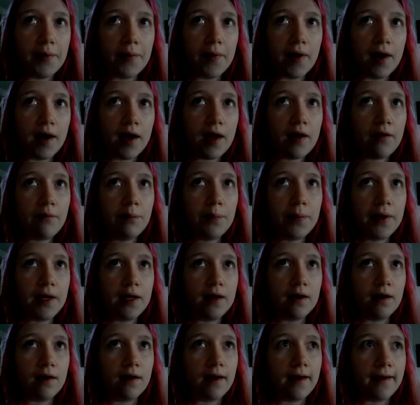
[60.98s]
been
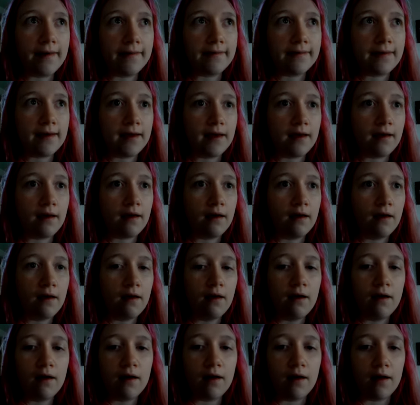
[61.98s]
asking,
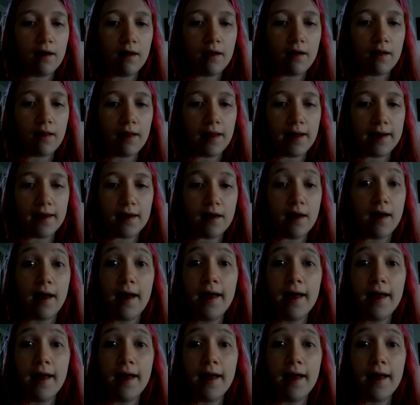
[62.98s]
like, help!